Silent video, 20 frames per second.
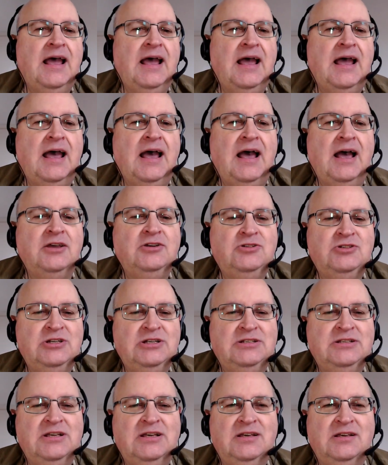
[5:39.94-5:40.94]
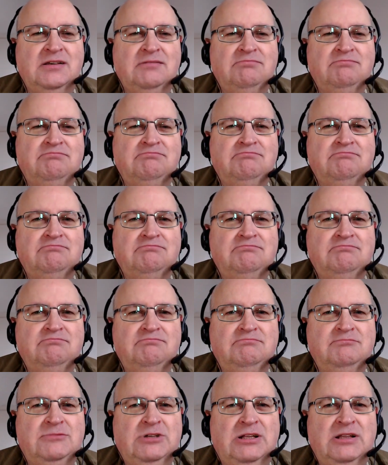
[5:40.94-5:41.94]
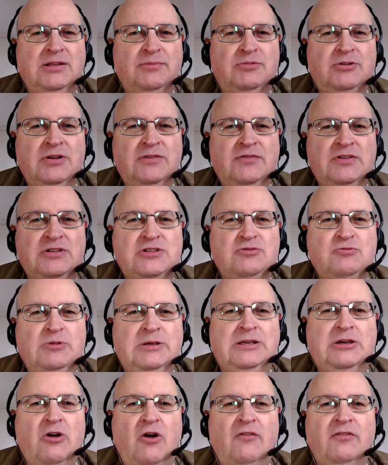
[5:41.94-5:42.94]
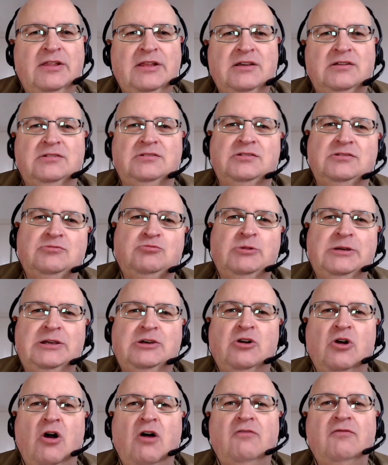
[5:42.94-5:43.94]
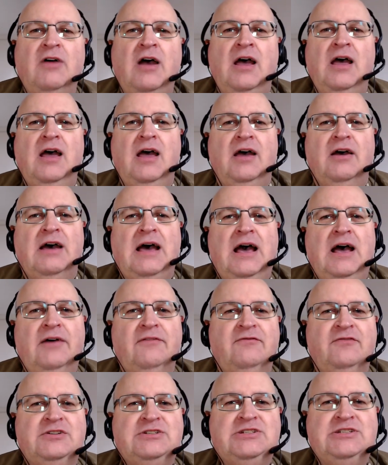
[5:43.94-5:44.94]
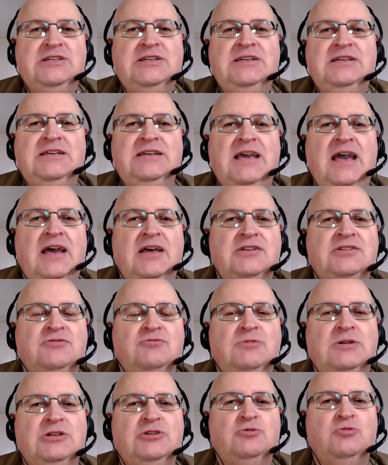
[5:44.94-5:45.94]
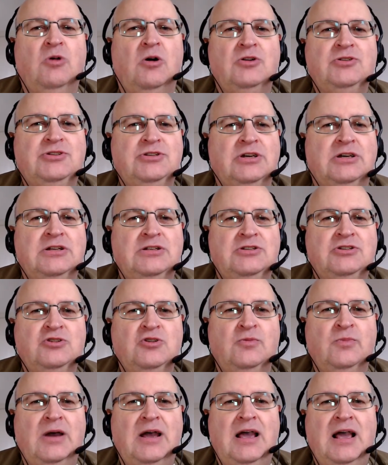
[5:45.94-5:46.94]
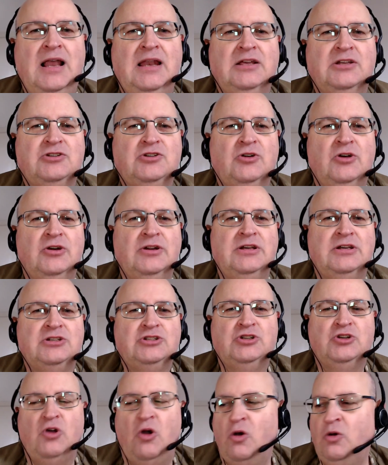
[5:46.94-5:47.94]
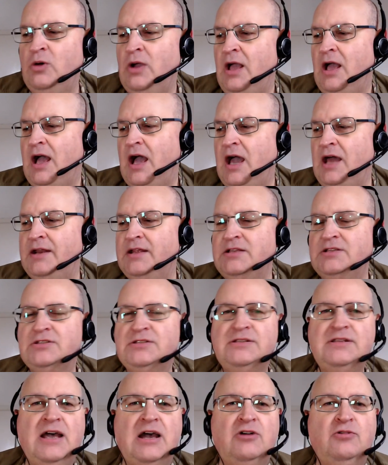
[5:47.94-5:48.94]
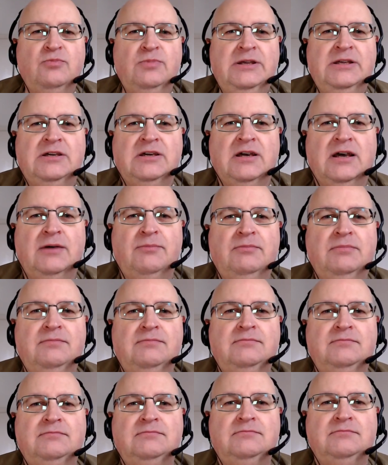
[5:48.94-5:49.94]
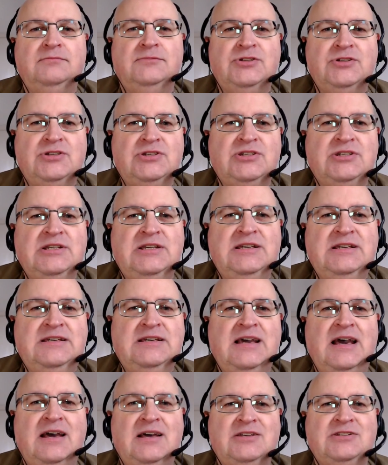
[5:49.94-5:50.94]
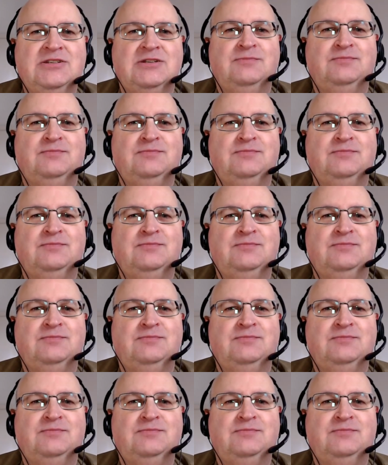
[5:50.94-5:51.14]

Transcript: I usually take, well, the previous week off, this week off uh, for CES, which was the Consumer Electronics Show and has now become CES.